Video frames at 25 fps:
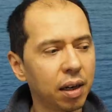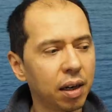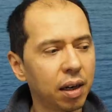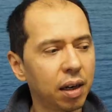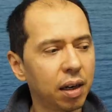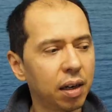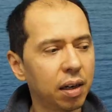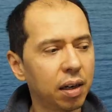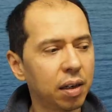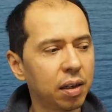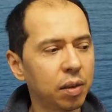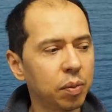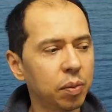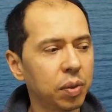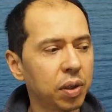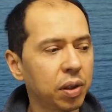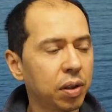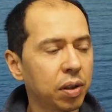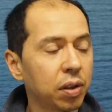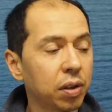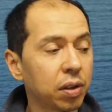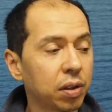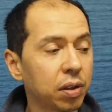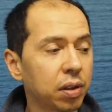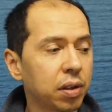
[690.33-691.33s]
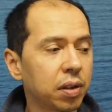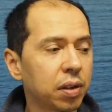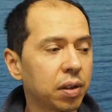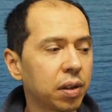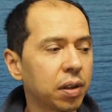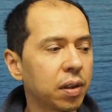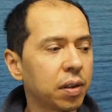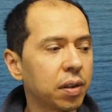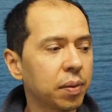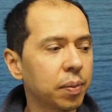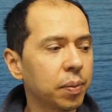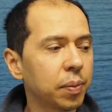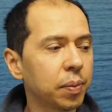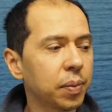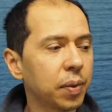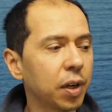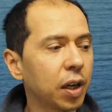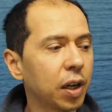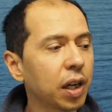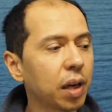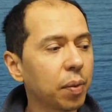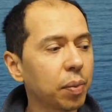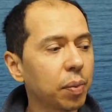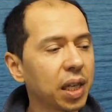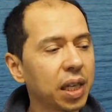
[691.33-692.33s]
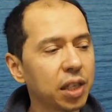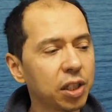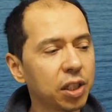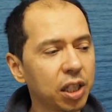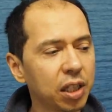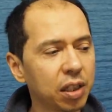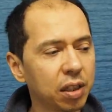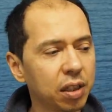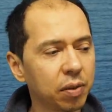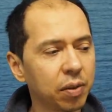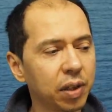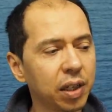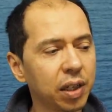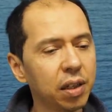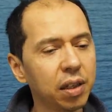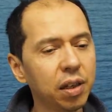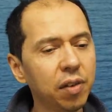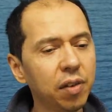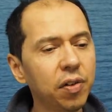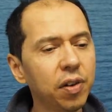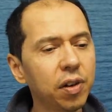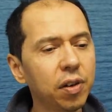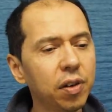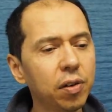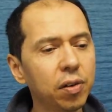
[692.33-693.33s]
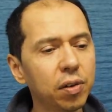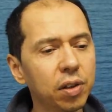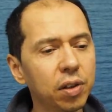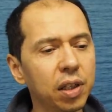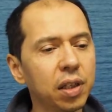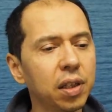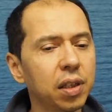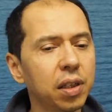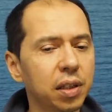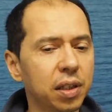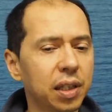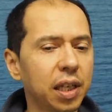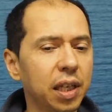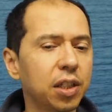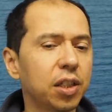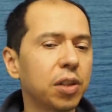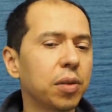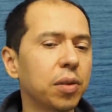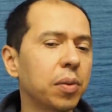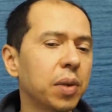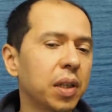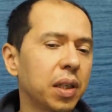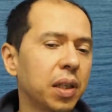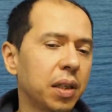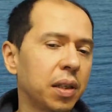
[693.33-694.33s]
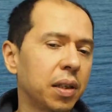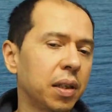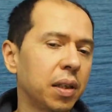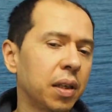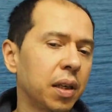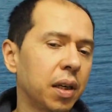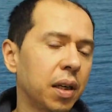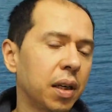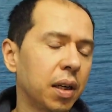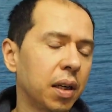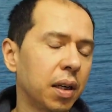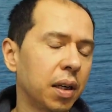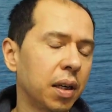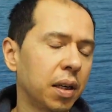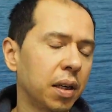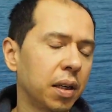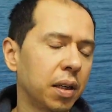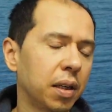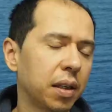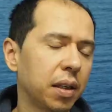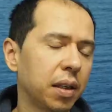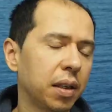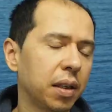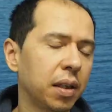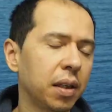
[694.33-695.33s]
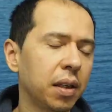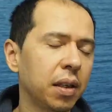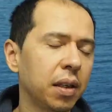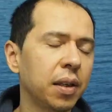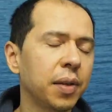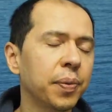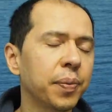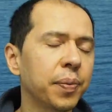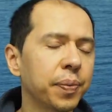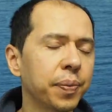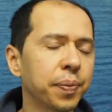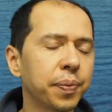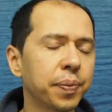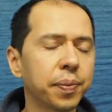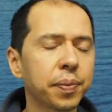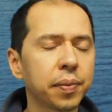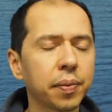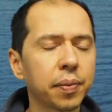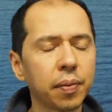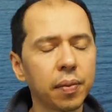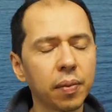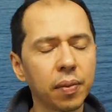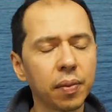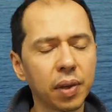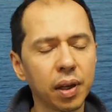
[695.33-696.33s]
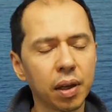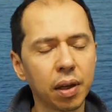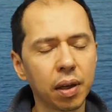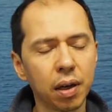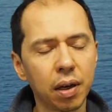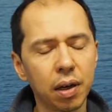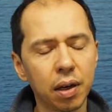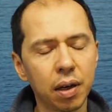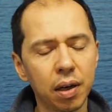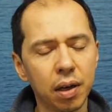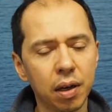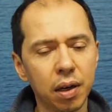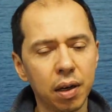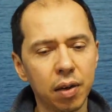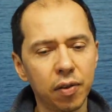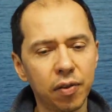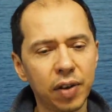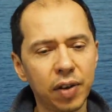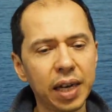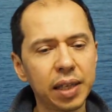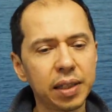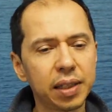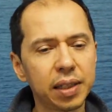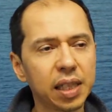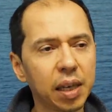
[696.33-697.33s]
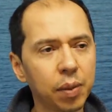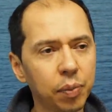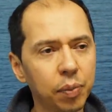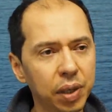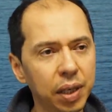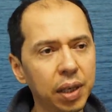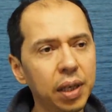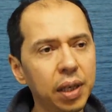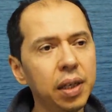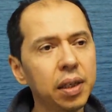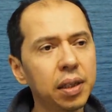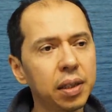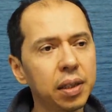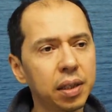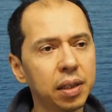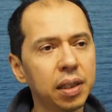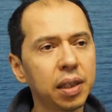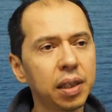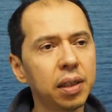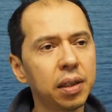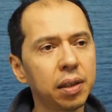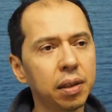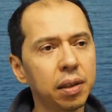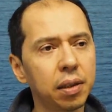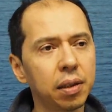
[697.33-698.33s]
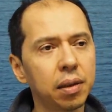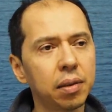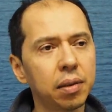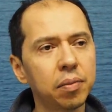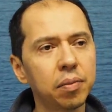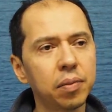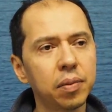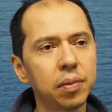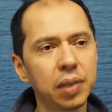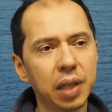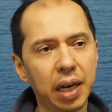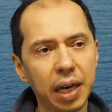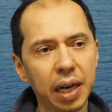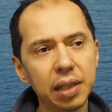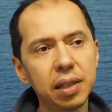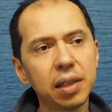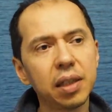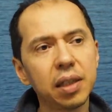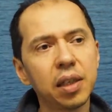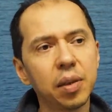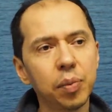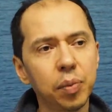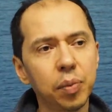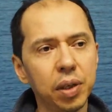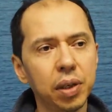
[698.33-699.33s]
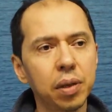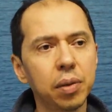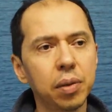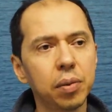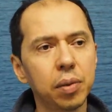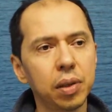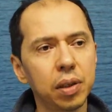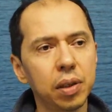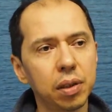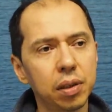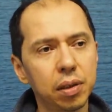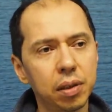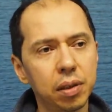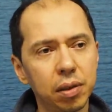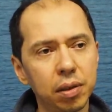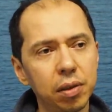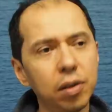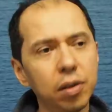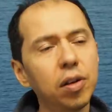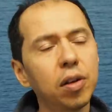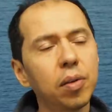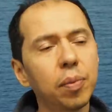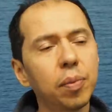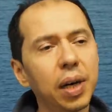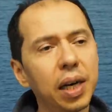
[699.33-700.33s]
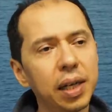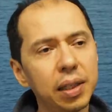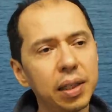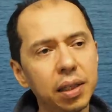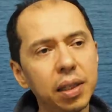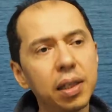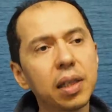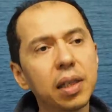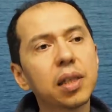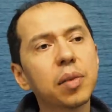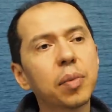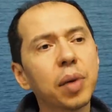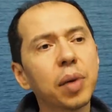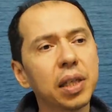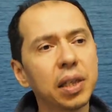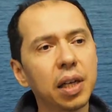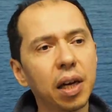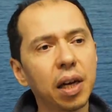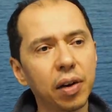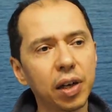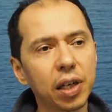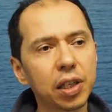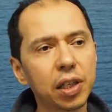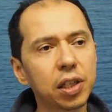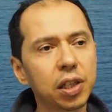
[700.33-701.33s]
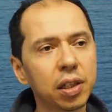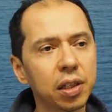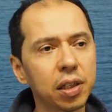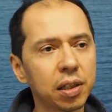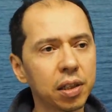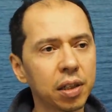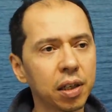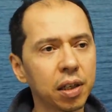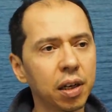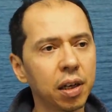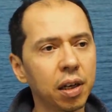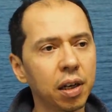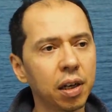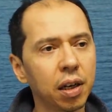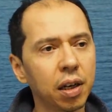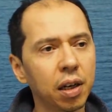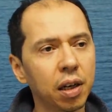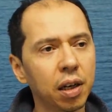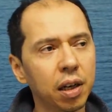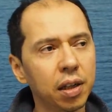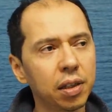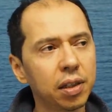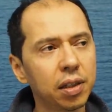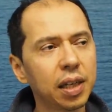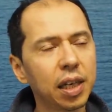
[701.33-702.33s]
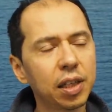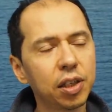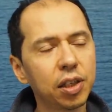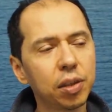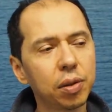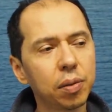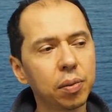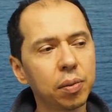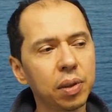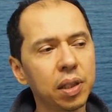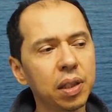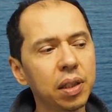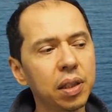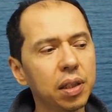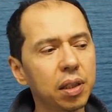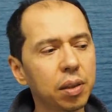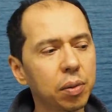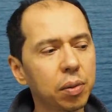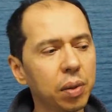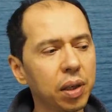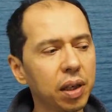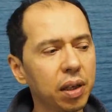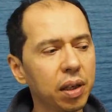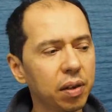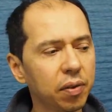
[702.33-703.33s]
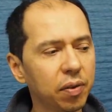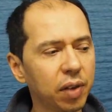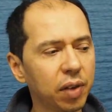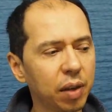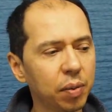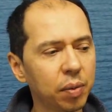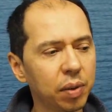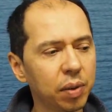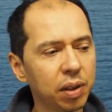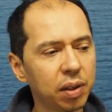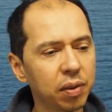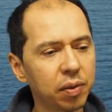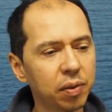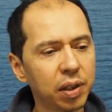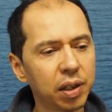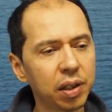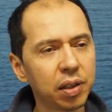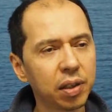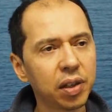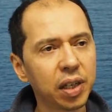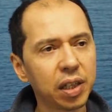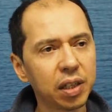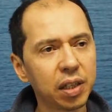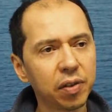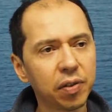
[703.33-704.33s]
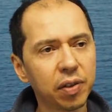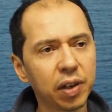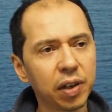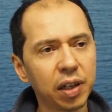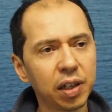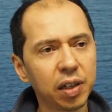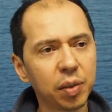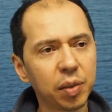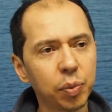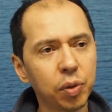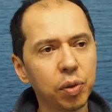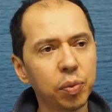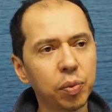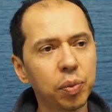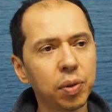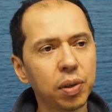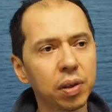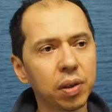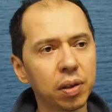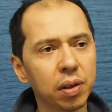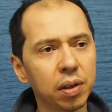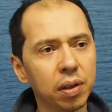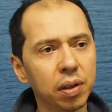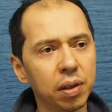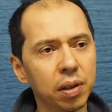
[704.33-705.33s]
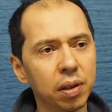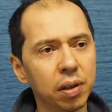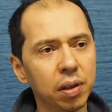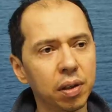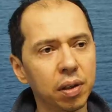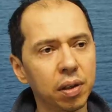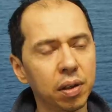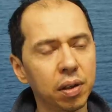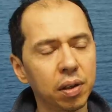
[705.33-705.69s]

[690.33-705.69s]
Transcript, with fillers: uh, because uh, okay, playing chess is very difficult, and in such a way, he finds some ease in trusting me with you know my ideas, my directions. Yeah. In such a in this way, Fabi is a very gratifying pupil. Yeah.